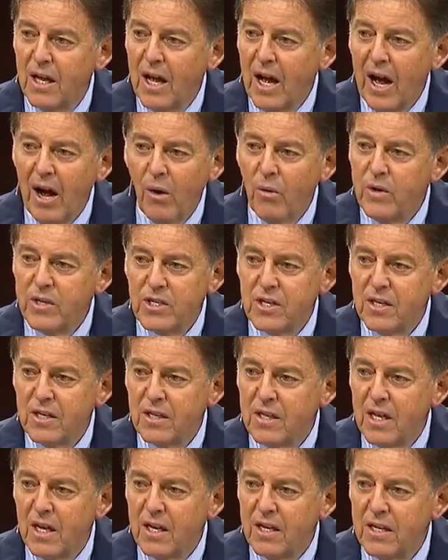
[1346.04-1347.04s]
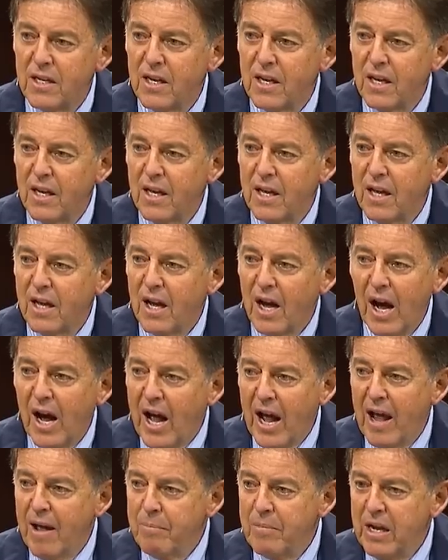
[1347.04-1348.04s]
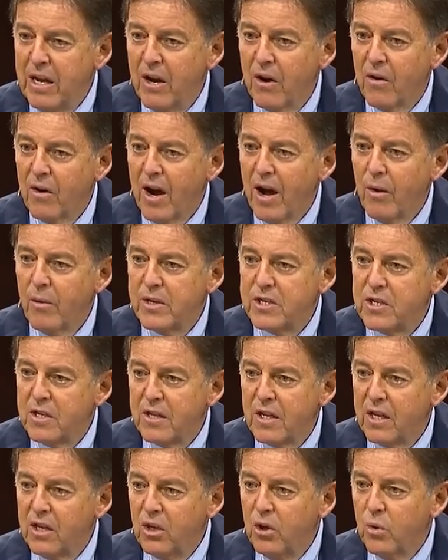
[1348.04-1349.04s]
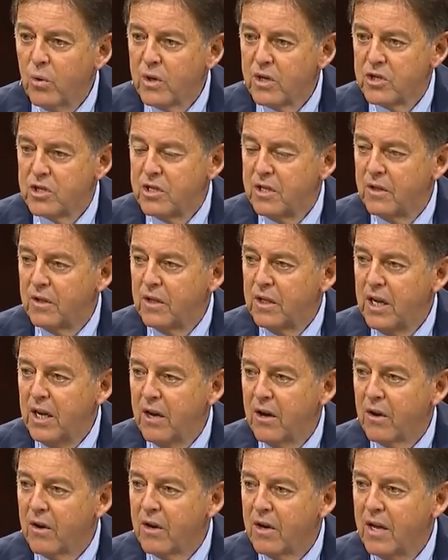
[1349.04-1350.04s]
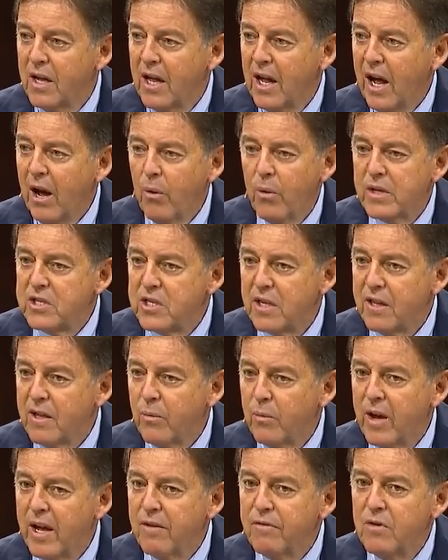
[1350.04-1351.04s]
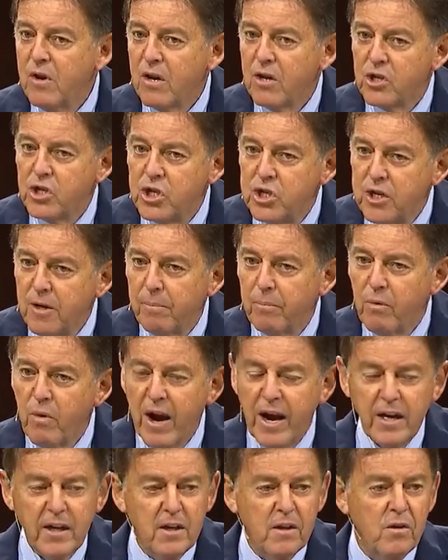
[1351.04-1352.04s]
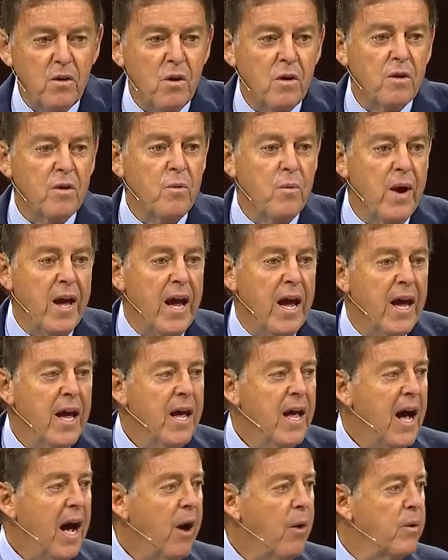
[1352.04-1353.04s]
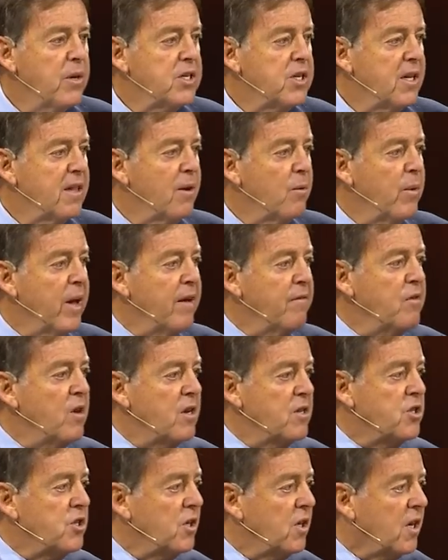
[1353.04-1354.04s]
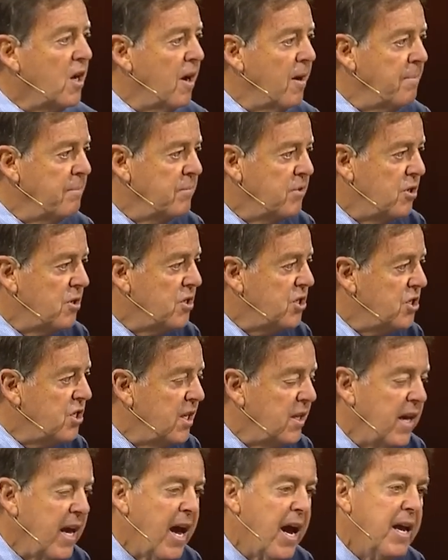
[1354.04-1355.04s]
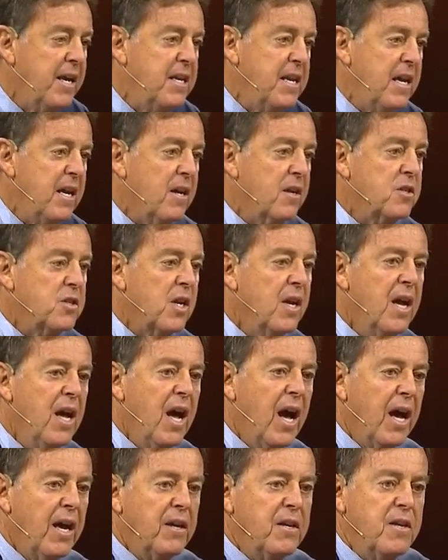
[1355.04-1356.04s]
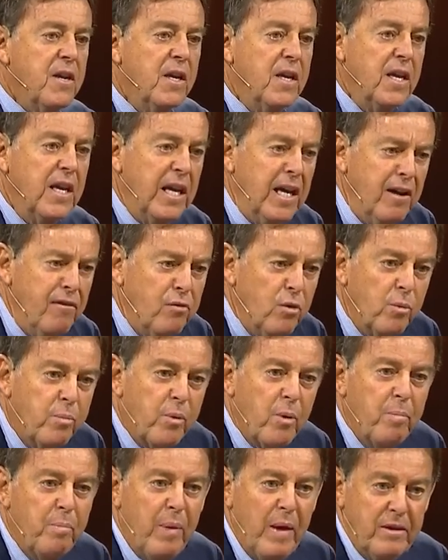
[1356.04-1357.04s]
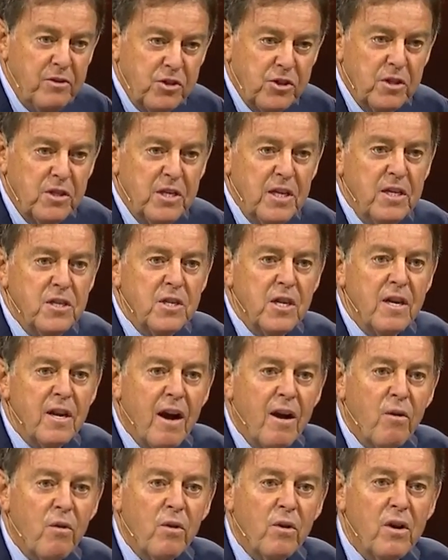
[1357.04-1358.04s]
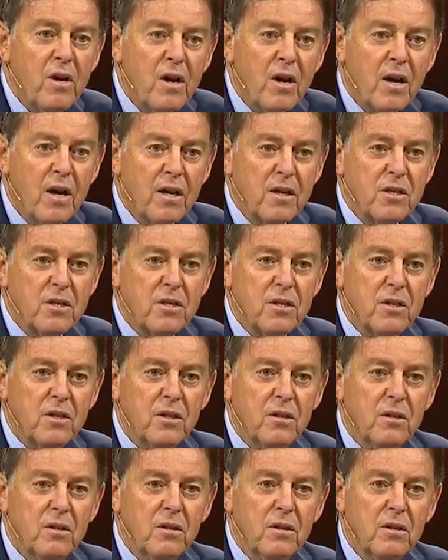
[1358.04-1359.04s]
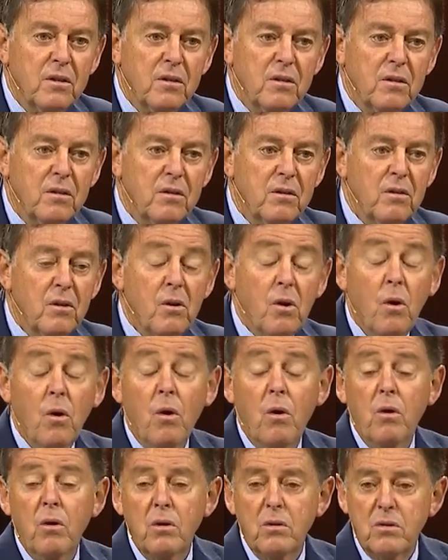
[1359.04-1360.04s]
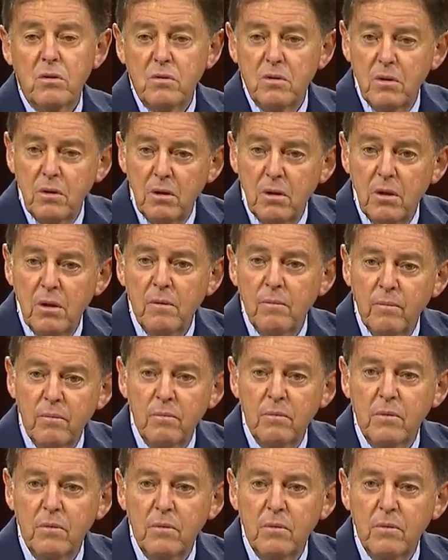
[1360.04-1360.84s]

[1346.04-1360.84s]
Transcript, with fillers: How is it that I am here? How is it that you are still here? How is it that we have not shipwrecked along the way? How is it that we have not succumbed to silly ideas and evil propensities in our own hearts? No, it's Him.